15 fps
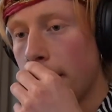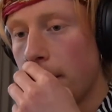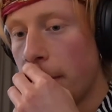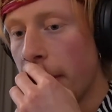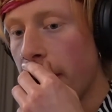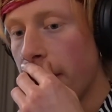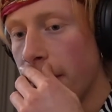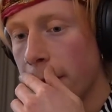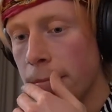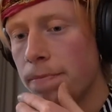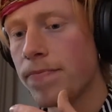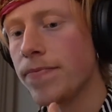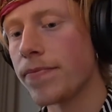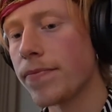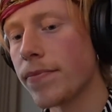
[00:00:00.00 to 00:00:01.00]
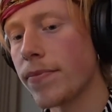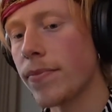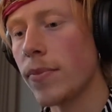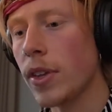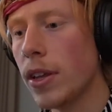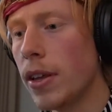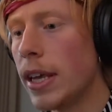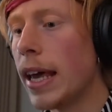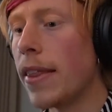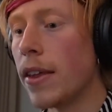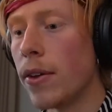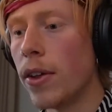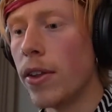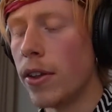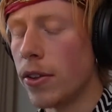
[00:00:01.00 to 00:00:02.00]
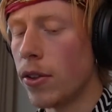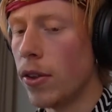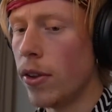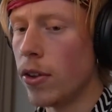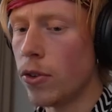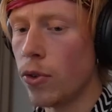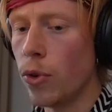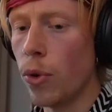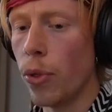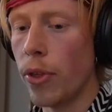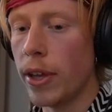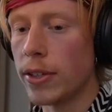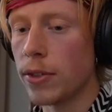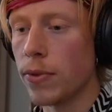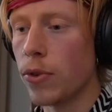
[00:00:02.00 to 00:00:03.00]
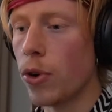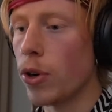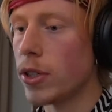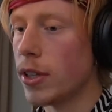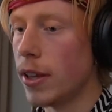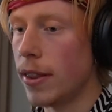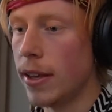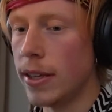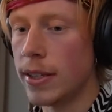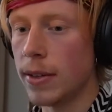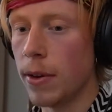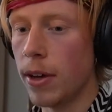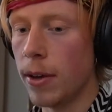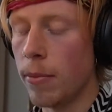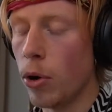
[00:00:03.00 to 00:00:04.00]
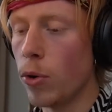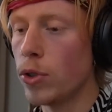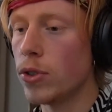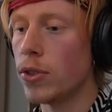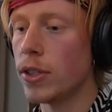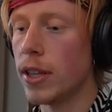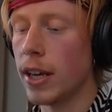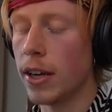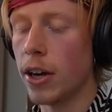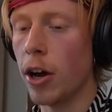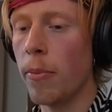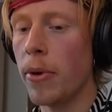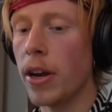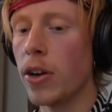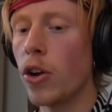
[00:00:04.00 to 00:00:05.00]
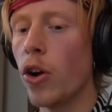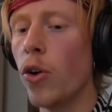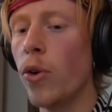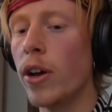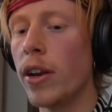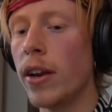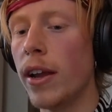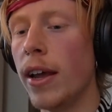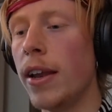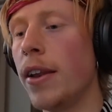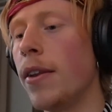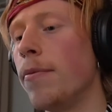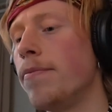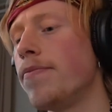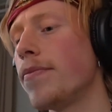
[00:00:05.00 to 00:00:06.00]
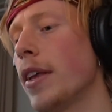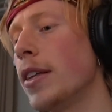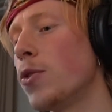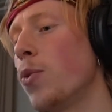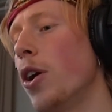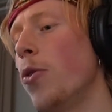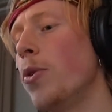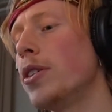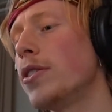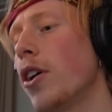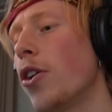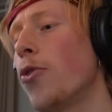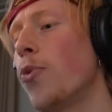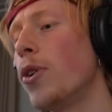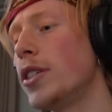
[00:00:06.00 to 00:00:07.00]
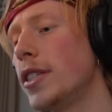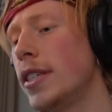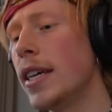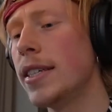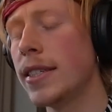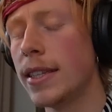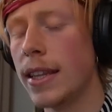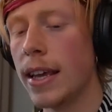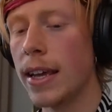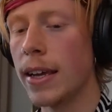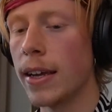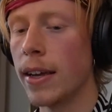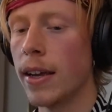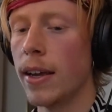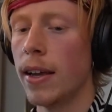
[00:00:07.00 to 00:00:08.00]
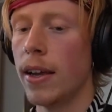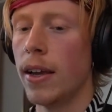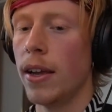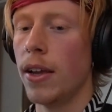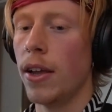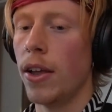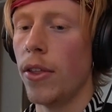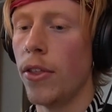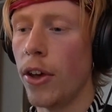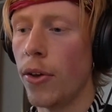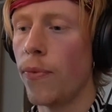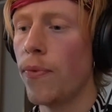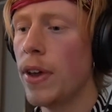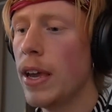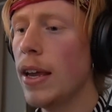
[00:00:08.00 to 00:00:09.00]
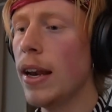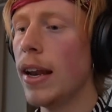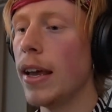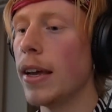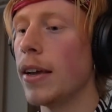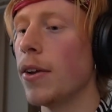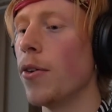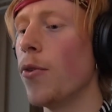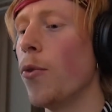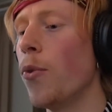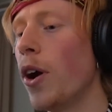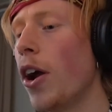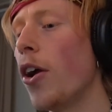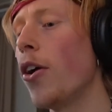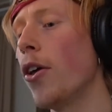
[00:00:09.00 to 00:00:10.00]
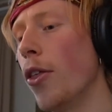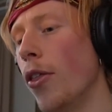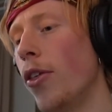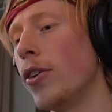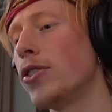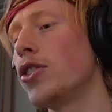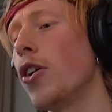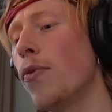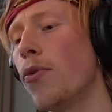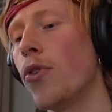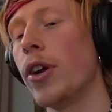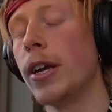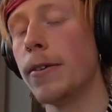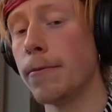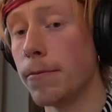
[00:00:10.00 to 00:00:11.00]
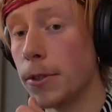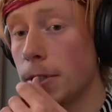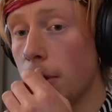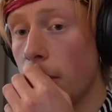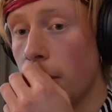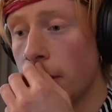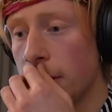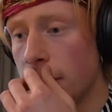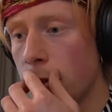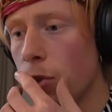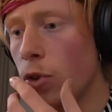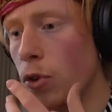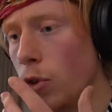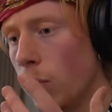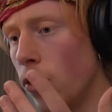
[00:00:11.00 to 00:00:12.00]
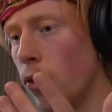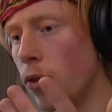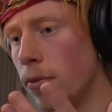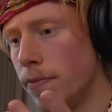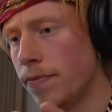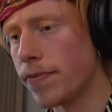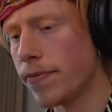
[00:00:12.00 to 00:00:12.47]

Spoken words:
But yeah, the truth is, of course, that these emotions, they come and go, and it's when we start resisting the feeling where the suffering starts to